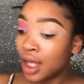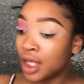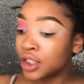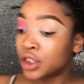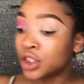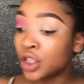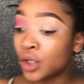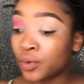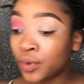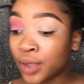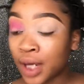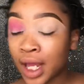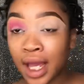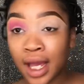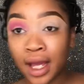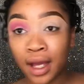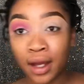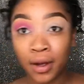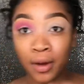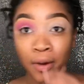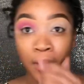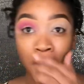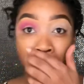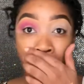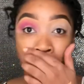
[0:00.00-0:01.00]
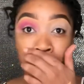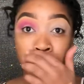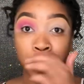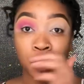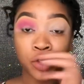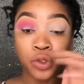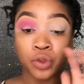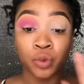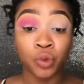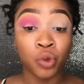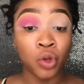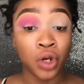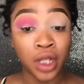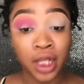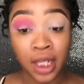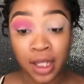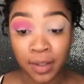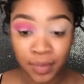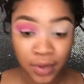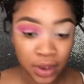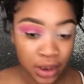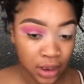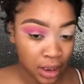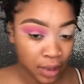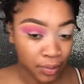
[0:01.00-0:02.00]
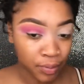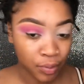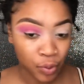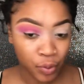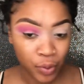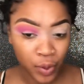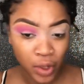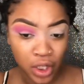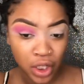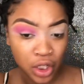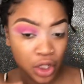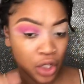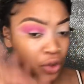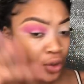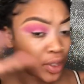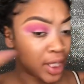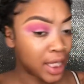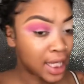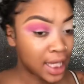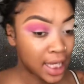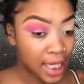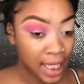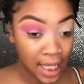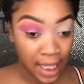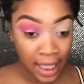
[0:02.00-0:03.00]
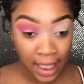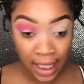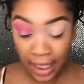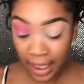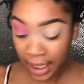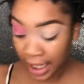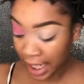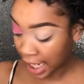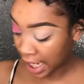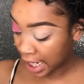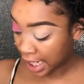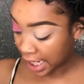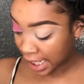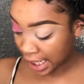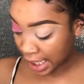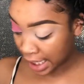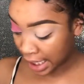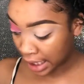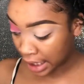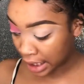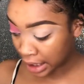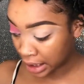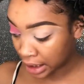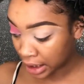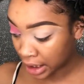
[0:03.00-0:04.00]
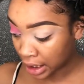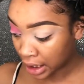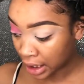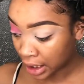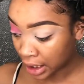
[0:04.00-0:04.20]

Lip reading: So now, I told you we're gonna keep it simple. We're gonna go ahead and